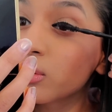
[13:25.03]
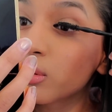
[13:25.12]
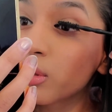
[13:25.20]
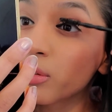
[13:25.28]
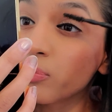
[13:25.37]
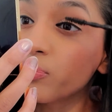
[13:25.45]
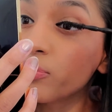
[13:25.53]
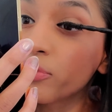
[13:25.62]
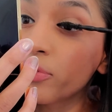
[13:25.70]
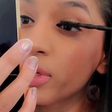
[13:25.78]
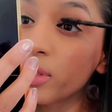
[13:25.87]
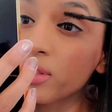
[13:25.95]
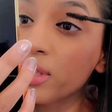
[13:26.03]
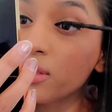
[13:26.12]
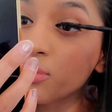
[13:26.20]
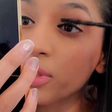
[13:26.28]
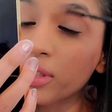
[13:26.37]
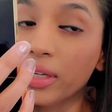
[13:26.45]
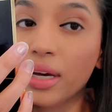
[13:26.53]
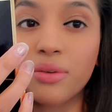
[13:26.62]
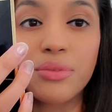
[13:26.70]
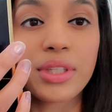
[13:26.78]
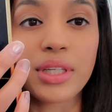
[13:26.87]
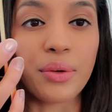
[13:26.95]
or funds Israel. Like, I
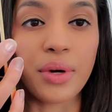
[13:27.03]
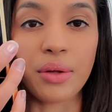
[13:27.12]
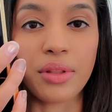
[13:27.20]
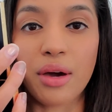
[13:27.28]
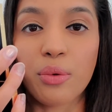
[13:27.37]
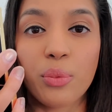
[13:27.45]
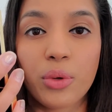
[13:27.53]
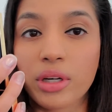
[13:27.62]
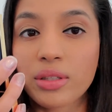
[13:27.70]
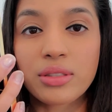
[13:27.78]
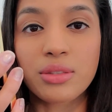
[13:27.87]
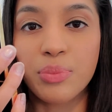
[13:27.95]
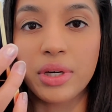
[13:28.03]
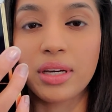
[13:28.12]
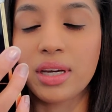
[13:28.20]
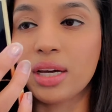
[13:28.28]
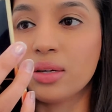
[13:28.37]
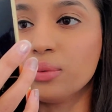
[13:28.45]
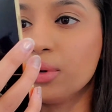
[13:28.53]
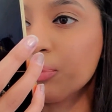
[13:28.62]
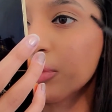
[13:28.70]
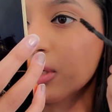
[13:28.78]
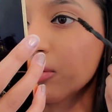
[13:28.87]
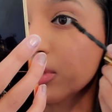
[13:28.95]
don't really know how that works, but
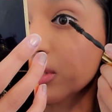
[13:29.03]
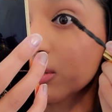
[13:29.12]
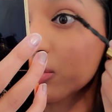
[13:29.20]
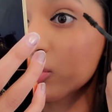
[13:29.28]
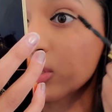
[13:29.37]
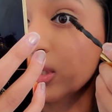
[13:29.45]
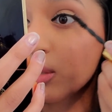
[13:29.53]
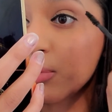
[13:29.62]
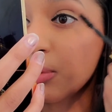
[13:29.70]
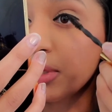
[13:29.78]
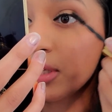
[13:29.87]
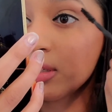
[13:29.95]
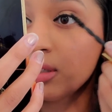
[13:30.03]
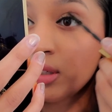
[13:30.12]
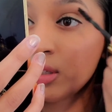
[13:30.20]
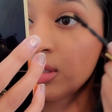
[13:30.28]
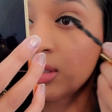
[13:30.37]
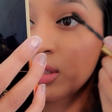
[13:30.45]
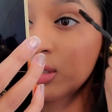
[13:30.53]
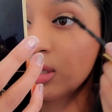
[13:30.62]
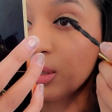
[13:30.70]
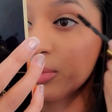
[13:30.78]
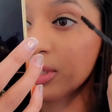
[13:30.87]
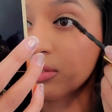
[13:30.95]
I'm gonna research it and maybe
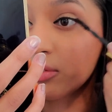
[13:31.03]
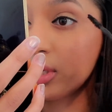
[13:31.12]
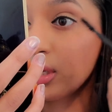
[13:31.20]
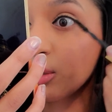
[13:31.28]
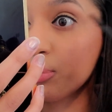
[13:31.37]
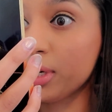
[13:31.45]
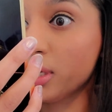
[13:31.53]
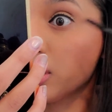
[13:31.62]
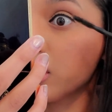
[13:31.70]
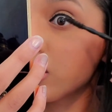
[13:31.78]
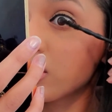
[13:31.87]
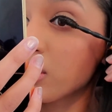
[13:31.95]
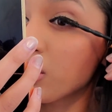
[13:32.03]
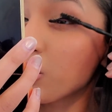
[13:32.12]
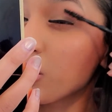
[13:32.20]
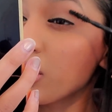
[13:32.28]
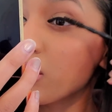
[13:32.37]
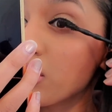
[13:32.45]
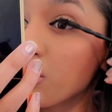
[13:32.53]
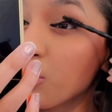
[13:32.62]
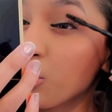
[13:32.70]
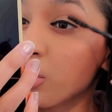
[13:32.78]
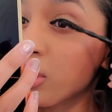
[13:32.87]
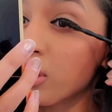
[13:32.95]
I'll make a video about it, because I do think it's
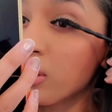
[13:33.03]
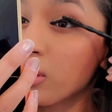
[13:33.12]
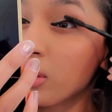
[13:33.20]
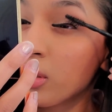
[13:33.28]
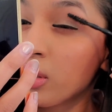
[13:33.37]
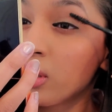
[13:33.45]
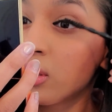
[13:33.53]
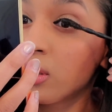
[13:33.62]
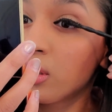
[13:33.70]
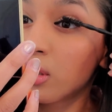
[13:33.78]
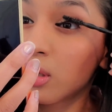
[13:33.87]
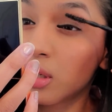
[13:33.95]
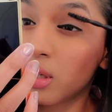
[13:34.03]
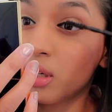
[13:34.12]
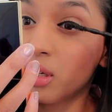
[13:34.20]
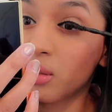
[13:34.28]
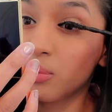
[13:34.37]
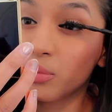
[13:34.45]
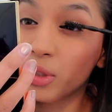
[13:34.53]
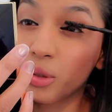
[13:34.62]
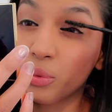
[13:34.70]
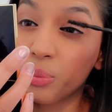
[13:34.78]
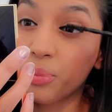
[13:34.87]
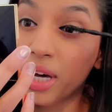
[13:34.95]
important. You know,
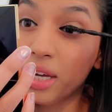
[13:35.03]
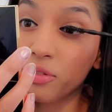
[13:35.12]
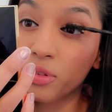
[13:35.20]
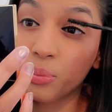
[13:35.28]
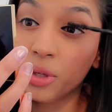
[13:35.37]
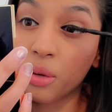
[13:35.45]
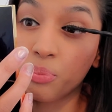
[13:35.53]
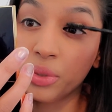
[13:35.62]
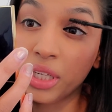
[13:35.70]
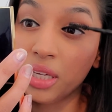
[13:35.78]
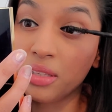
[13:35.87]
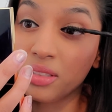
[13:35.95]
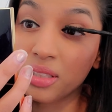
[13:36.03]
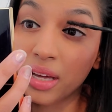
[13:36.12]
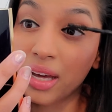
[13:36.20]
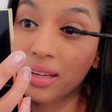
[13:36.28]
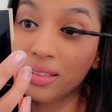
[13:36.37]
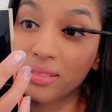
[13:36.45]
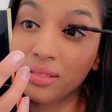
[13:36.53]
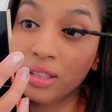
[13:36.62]
we buy from companies that,